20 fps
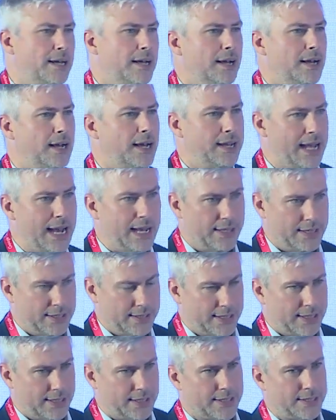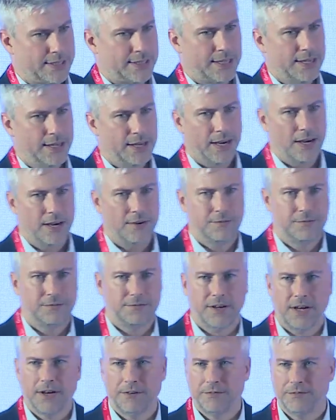analysis of
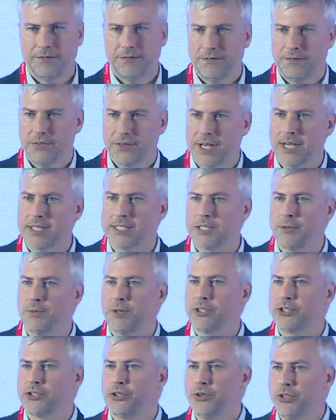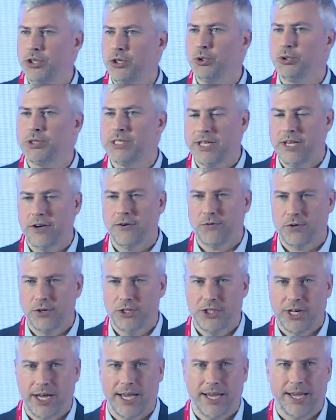customers who use
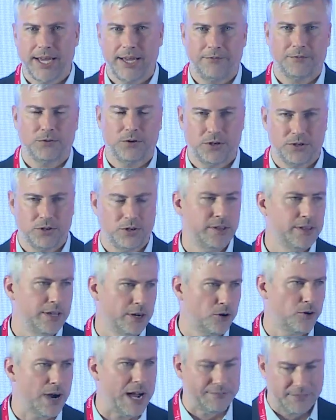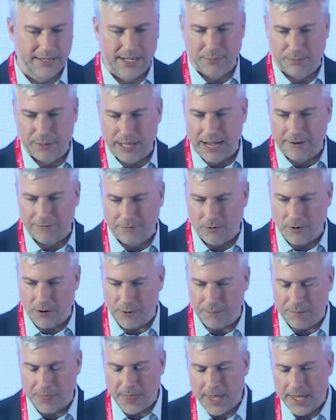Neo4j for their graph data platform.
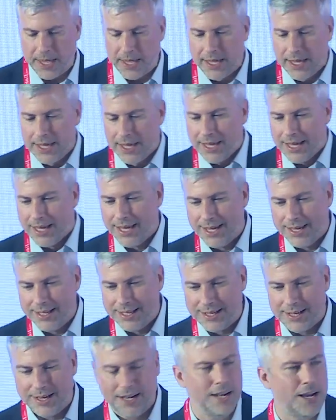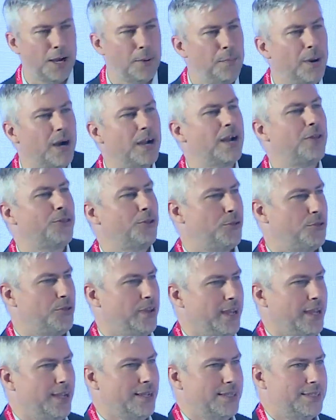And among other
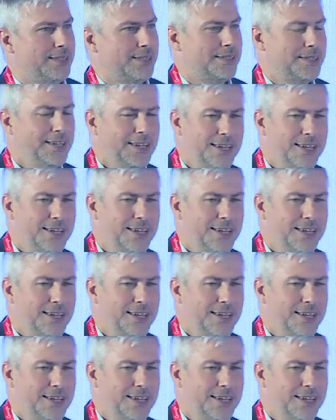things,